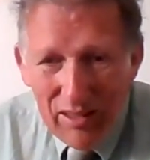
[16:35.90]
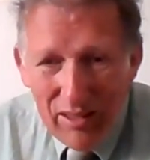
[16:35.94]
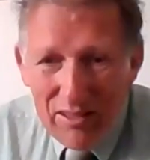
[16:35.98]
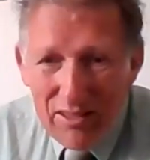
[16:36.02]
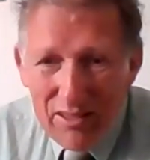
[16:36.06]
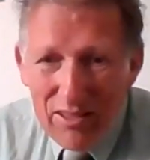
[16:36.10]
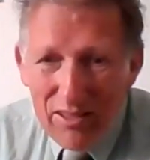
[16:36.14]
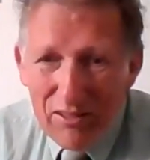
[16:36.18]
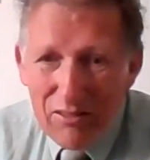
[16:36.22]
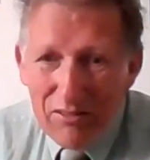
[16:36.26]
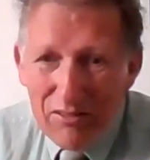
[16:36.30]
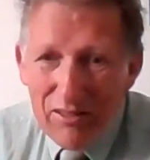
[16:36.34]

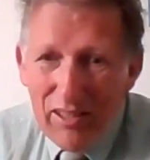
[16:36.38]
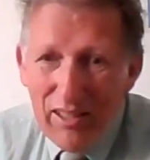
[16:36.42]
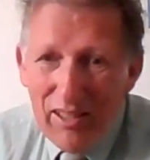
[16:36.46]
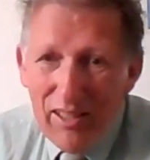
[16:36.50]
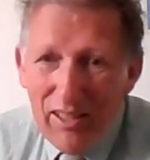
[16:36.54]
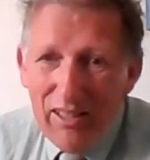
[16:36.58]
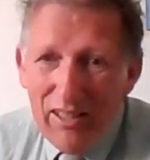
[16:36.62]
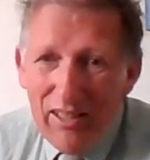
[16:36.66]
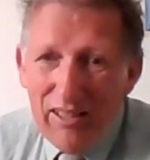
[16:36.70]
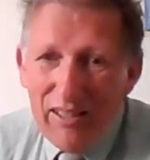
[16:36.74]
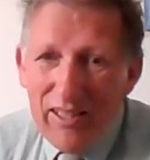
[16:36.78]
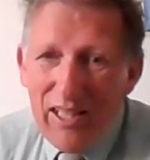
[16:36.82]
So
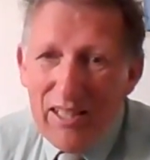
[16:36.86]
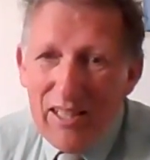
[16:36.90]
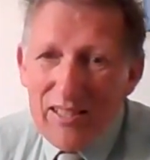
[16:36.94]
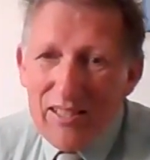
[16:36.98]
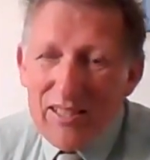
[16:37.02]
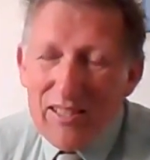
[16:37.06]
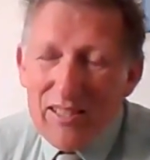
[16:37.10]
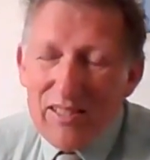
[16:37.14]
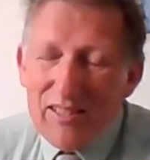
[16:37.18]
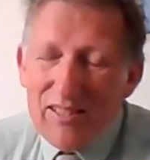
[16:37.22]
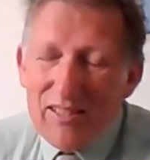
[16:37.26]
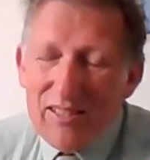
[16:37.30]

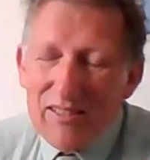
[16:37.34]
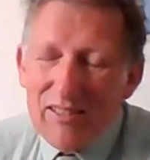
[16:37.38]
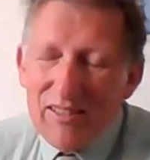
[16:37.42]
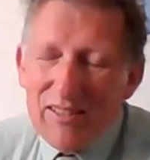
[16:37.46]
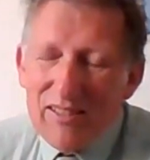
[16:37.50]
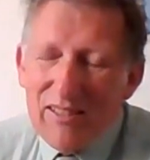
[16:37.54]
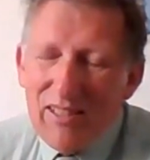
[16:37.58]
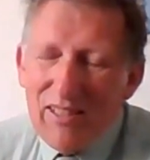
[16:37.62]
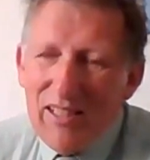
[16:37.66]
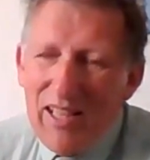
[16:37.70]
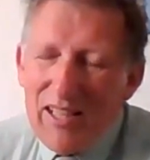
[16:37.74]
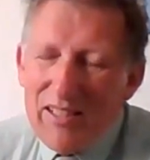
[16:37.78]
that's
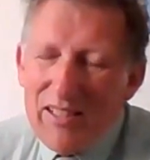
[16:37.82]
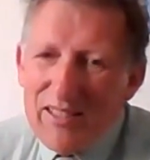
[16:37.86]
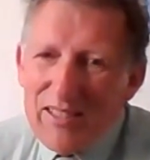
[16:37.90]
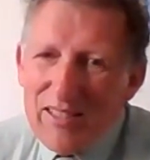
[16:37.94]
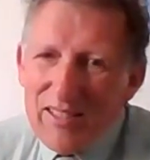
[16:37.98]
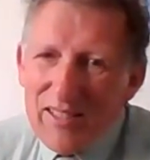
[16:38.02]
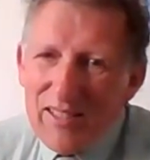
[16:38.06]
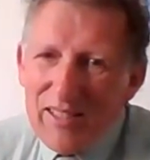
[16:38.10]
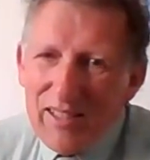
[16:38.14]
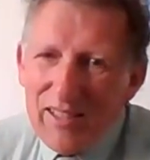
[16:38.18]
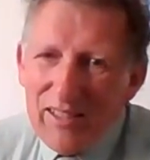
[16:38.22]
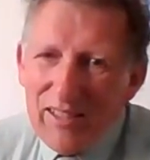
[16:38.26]
the
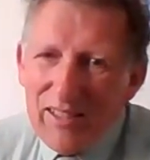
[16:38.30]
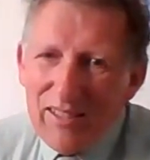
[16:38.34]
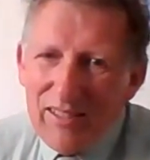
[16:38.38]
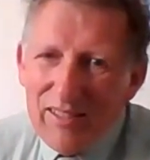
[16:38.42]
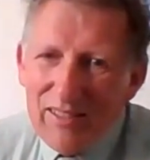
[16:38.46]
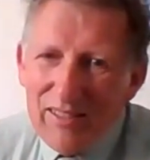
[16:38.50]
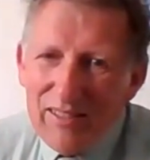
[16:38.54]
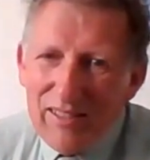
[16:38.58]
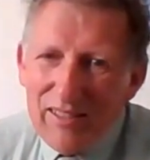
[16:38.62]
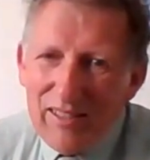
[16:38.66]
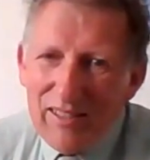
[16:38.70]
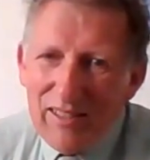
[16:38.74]
last thing
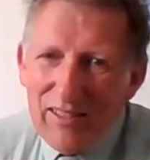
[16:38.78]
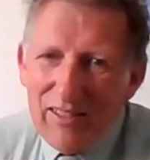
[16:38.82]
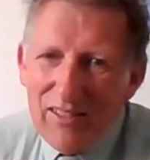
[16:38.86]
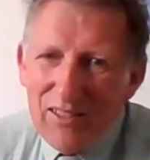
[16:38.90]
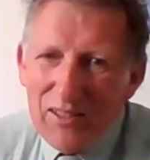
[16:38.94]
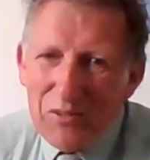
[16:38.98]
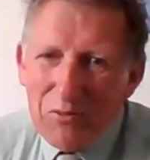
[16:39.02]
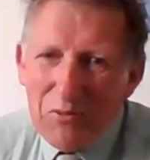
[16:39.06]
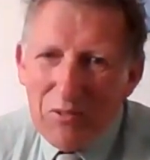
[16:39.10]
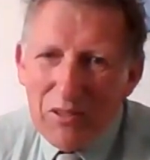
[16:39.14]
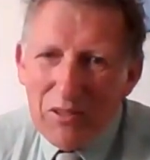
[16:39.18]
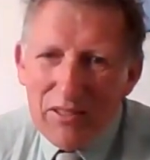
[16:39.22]
that
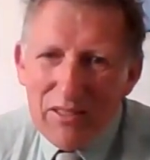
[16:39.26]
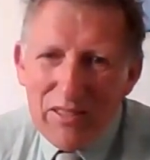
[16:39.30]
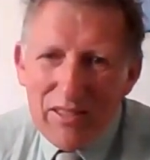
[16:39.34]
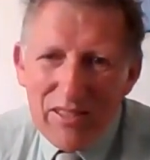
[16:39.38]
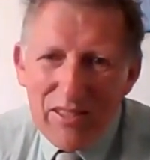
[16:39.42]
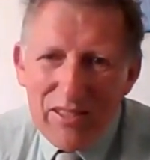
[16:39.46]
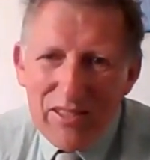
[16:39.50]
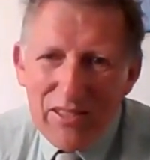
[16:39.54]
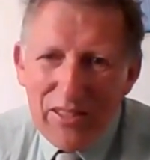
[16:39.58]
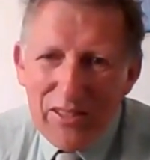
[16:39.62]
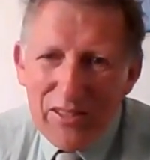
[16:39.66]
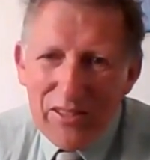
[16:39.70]
God wants
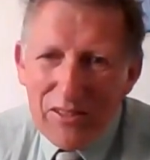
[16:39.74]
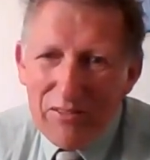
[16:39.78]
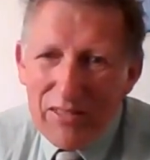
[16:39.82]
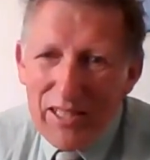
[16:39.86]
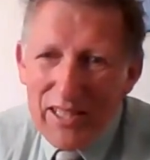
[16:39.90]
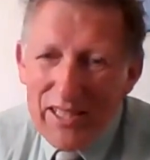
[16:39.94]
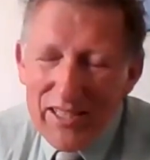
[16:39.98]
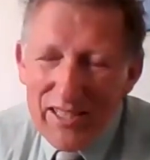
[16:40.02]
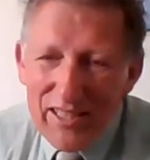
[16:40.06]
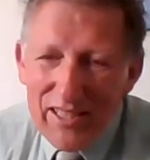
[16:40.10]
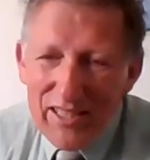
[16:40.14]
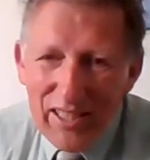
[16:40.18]
us to do
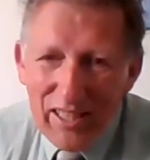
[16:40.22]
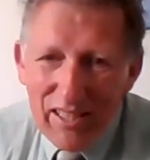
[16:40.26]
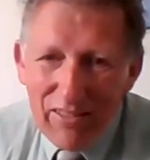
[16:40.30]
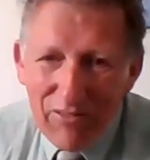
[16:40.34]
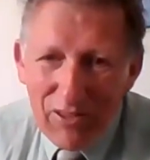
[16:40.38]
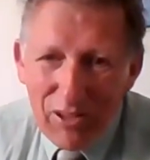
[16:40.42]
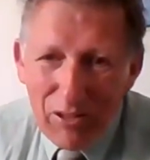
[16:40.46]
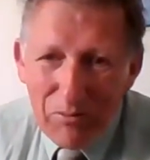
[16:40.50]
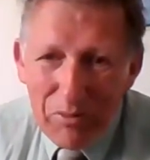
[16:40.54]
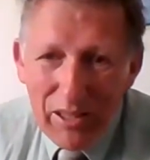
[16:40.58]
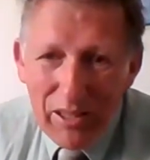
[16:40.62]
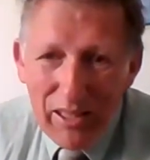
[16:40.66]
is to
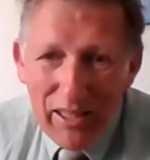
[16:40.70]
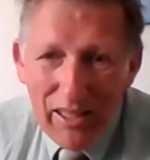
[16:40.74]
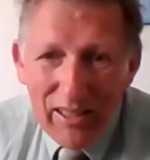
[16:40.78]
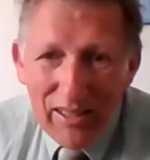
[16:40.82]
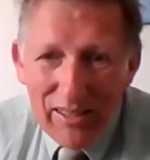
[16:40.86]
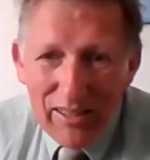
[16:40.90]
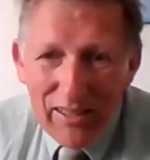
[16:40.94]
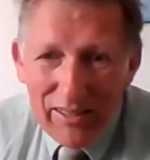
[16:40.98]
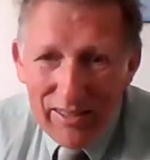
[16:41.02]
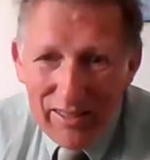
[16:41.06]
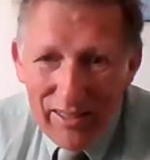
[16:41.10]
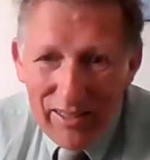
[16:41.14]
give up.
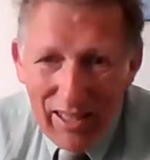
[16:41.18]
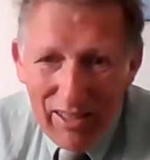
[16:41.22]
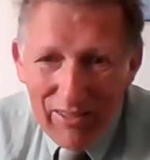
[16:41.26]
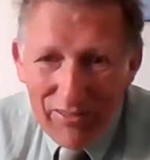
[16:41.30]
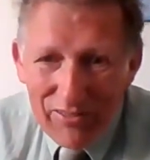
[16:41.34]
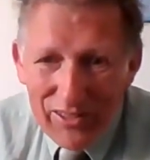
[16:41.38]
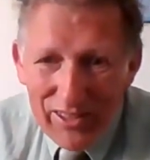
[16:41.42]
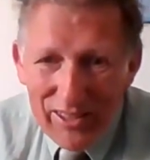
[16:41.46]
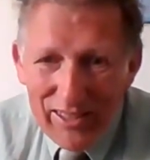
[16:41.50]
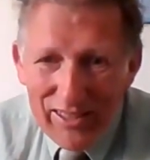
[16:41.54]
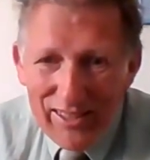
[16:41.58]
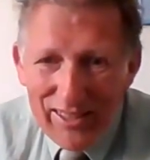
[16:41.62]

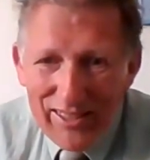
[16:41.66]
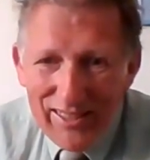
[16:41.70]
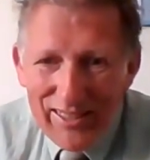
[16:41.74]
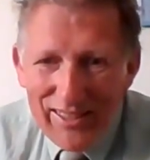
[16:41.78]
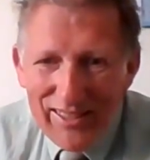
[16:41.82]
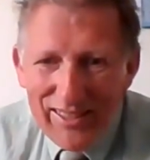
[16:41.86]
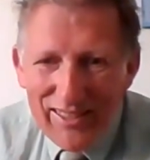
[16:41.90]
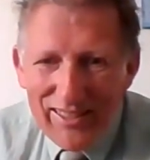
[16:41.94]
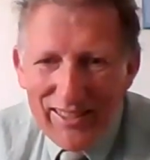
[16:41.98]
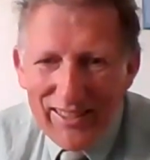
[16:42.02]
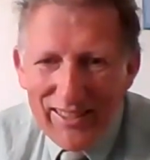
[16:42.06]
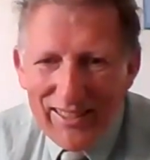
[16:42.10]
Never
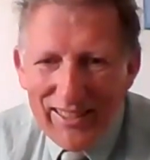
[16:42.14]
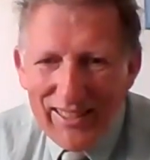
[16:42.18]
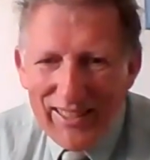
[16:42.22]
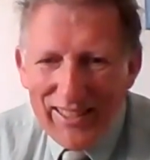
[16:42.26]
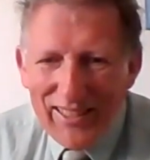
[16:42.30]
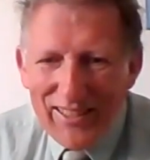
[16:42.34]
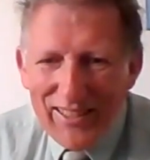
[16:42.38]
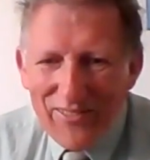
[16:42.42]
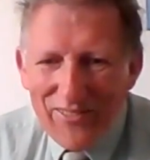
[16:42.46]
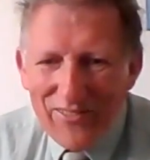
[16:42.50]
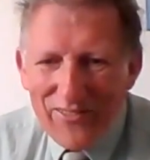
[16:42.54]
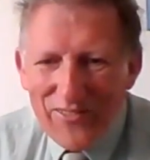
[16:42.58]

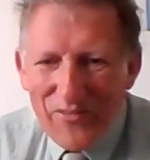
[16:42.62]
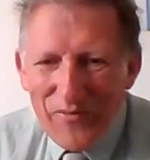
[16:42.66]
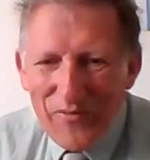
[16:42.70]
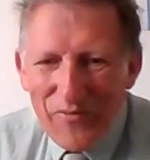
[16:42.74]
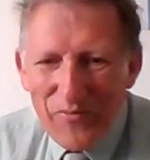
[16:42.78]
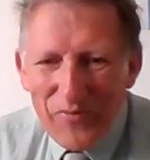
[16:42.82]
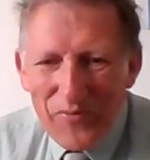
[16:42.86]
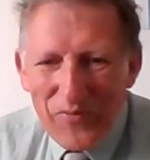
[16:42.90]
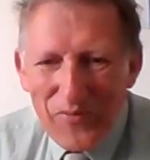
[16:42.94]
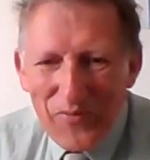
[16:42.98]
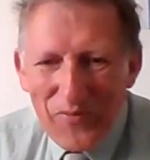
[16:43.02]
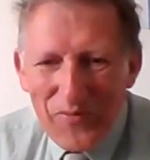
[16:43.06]
give
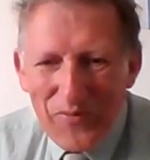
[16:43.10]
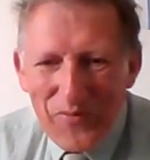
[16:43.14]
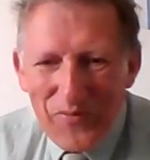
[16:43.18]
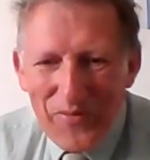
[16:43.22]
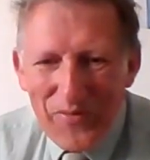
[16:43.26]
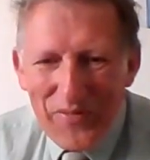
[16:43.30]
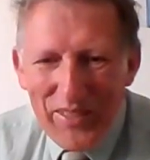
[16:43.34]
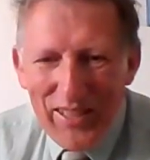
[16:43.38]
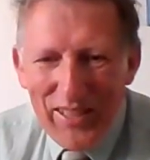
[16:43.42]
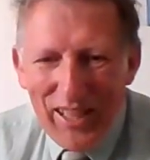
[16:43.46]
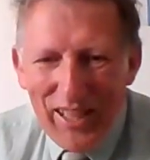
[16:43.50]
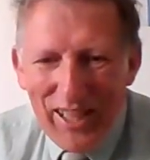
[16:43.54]

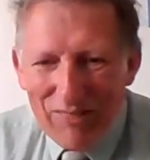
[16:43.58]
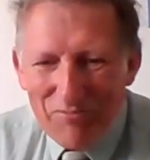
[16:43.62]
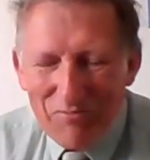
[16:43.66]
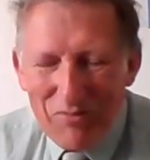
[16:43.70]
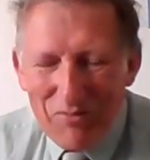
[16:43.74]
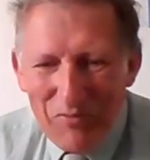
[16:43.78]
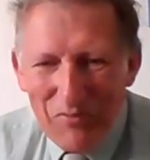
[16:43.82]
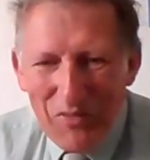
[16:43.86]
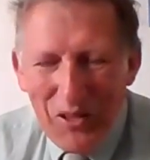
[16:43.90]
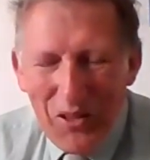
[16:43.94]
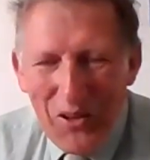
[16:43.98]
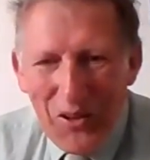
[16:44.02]
up.